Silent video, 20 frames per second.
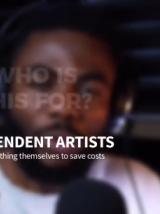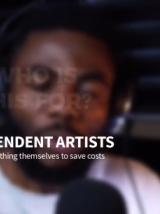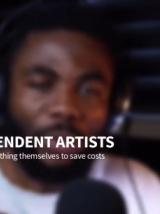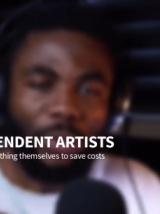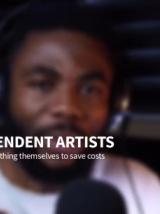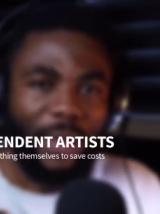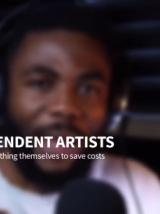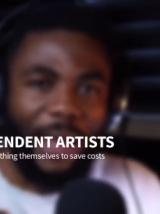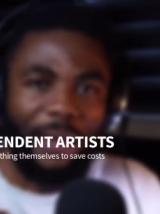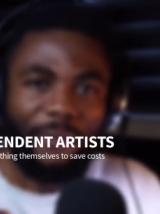
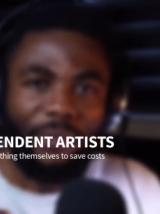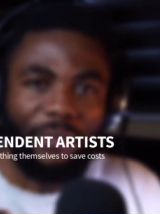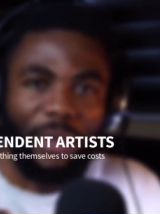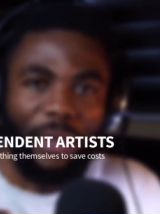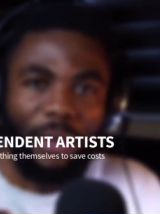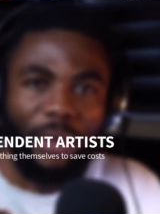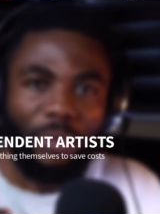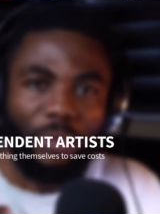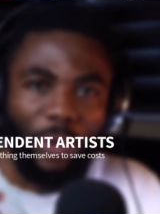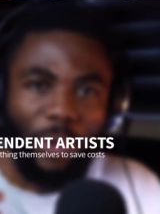don't have
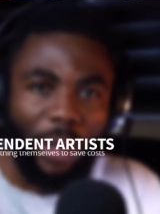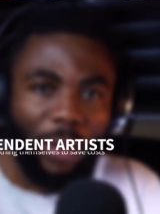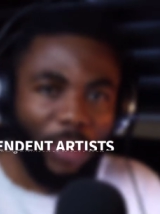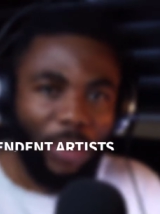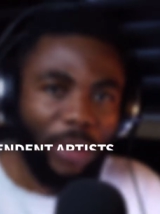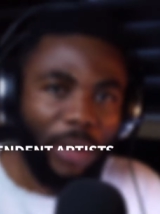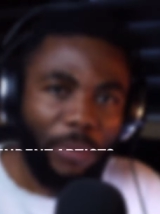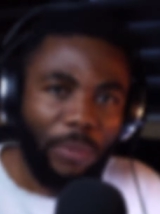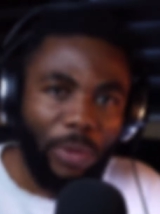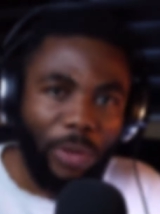a
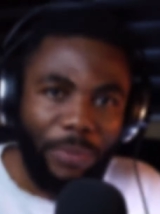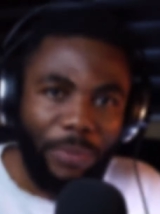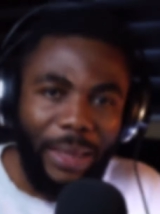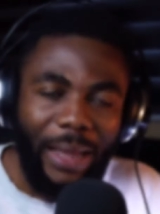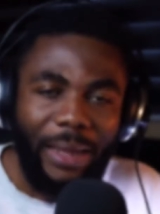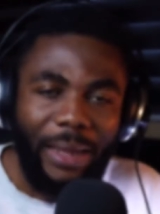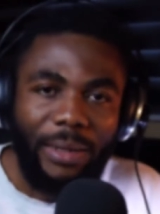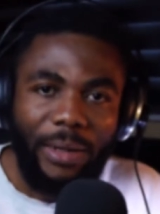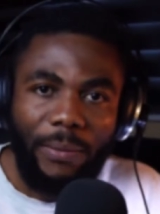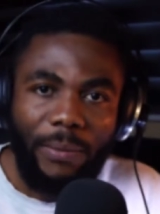record label
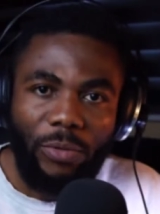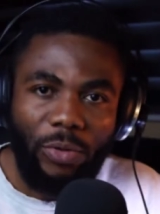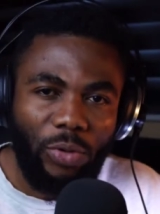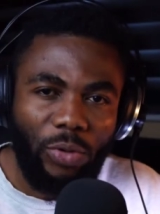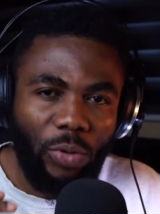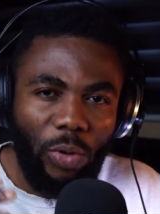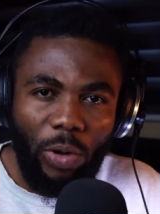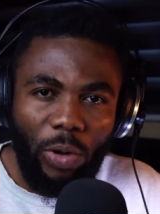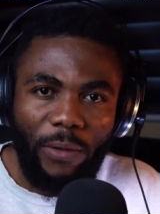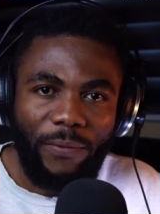behind them to
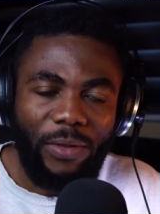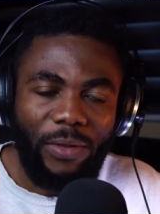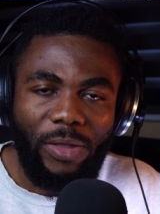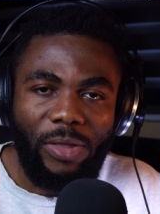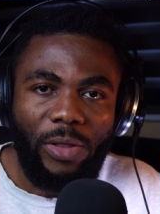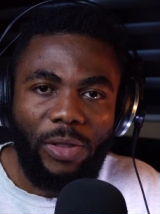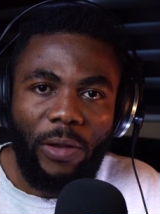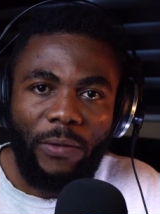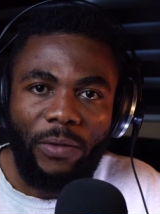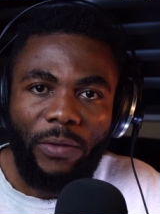do all of
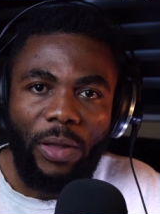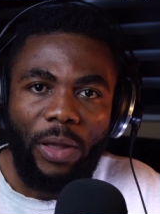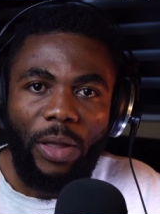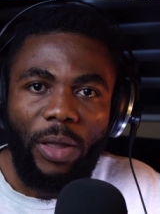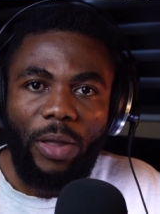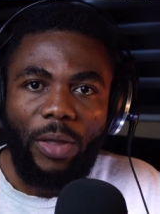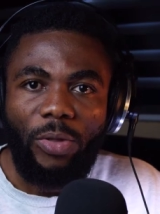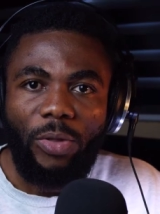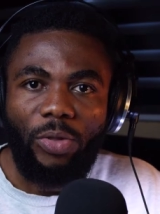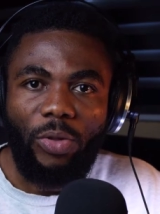this stuff.
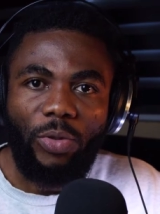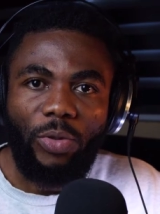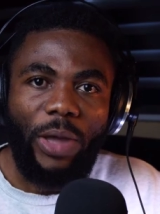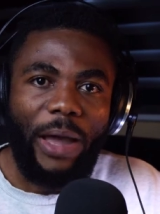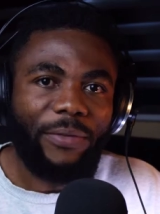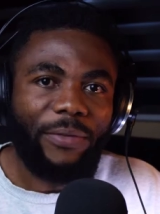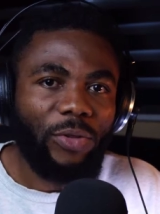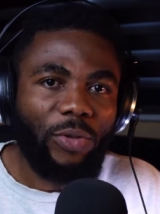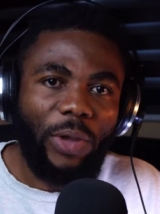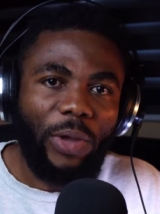So you
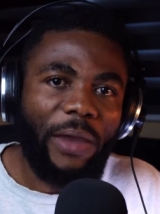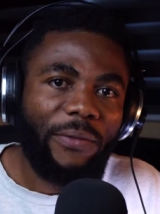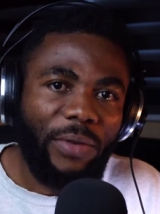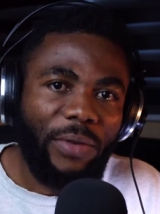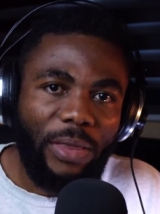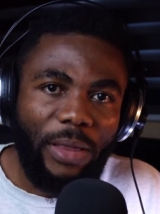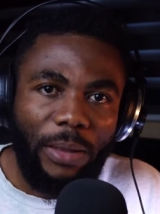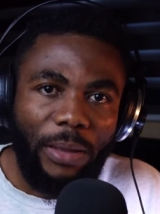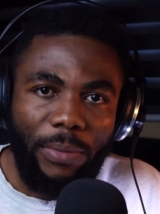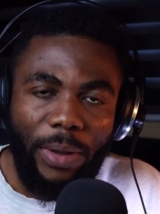have to do
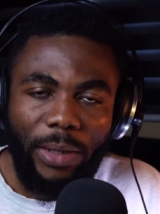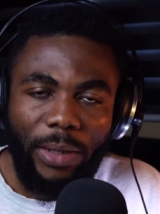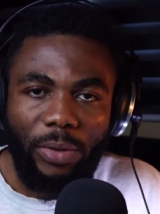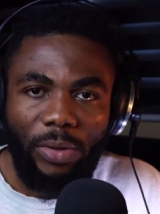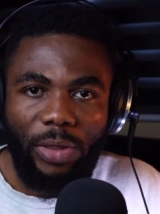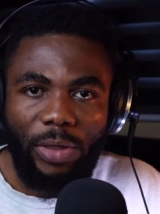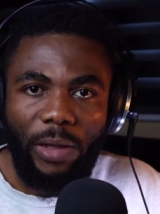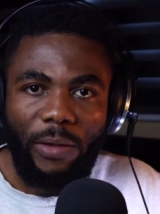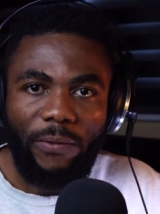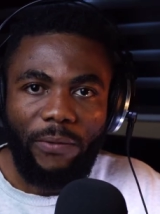everything by
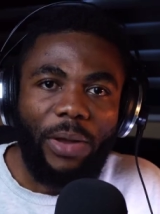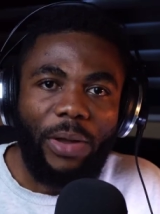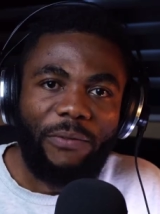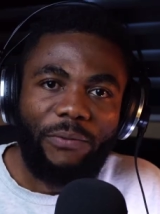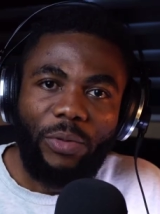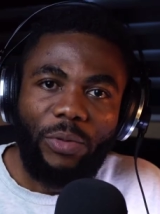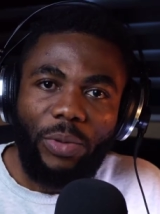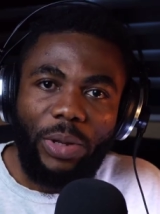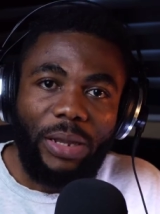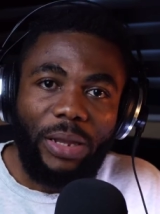yourself. But
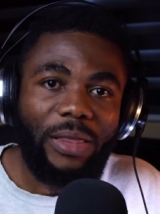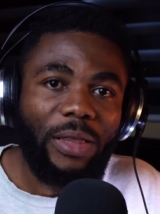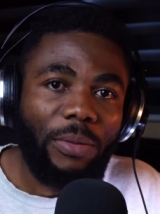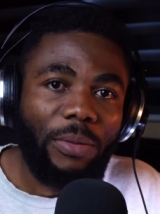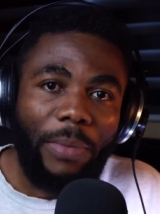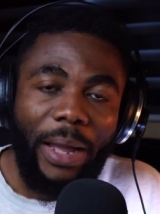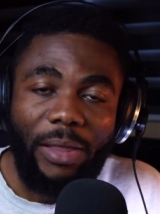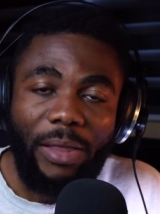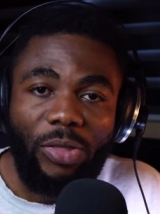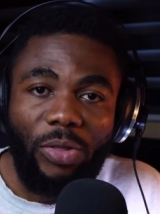I've been
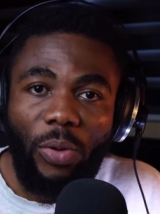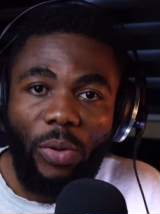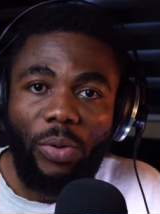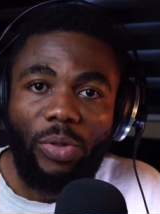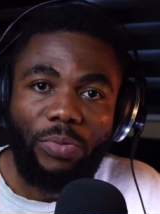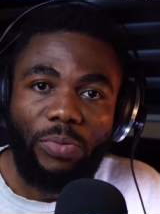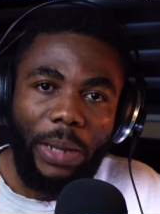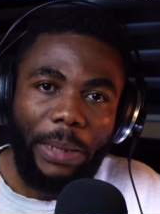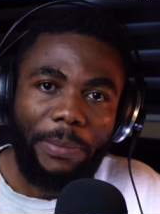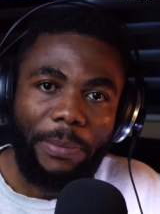releasing my
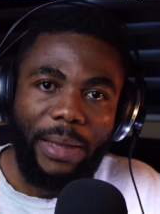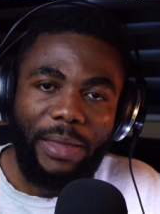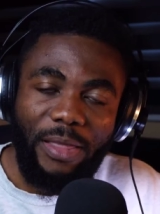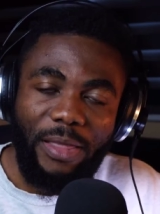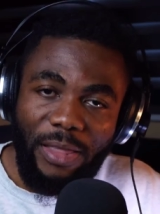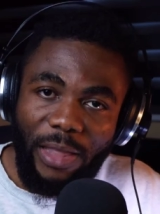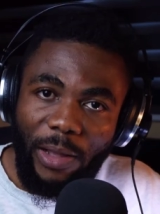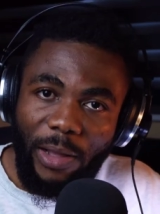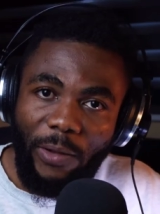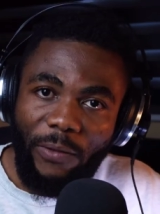songs by
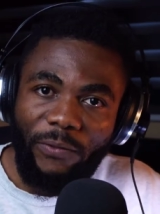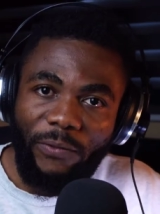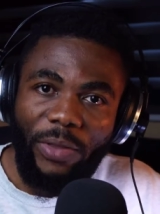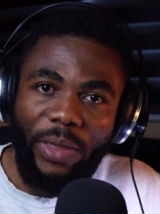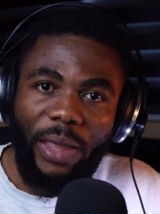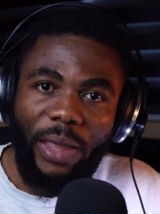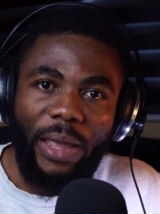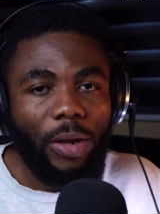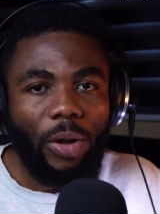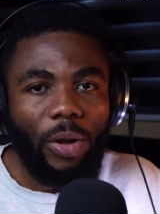myself,
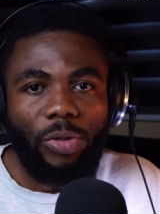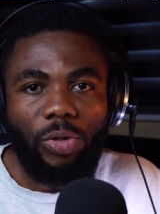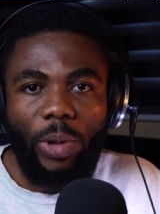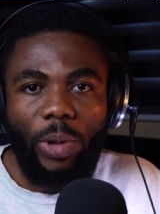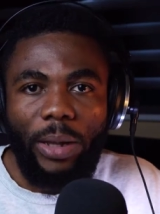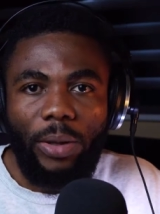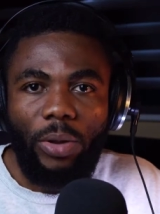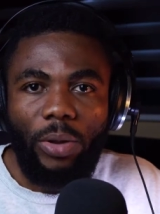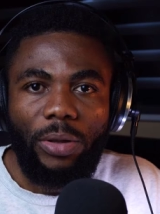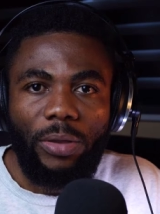and
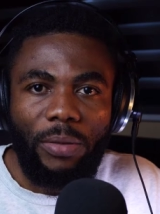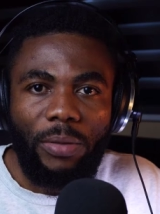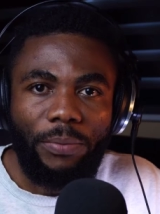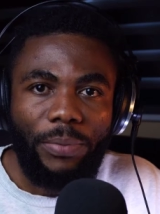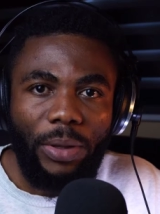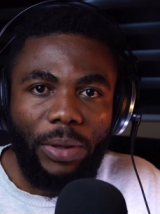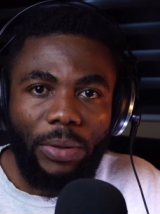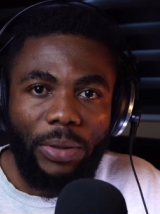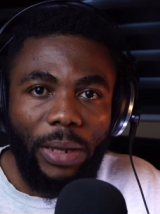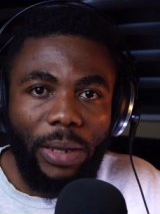also I got to
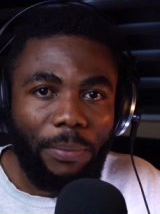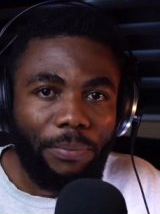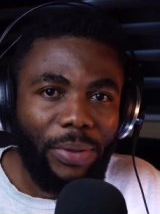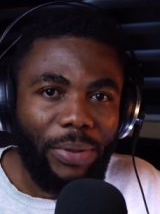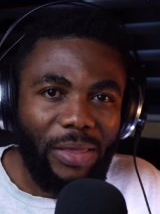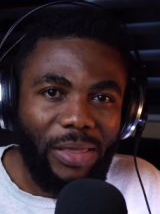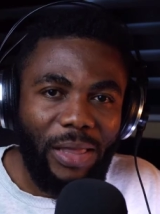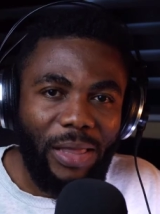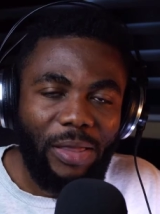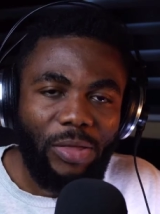build a
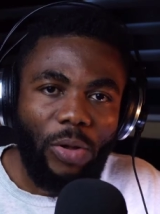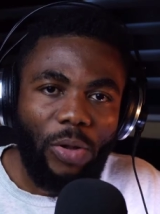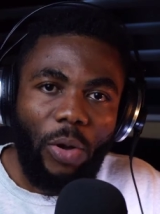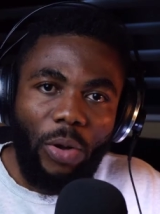business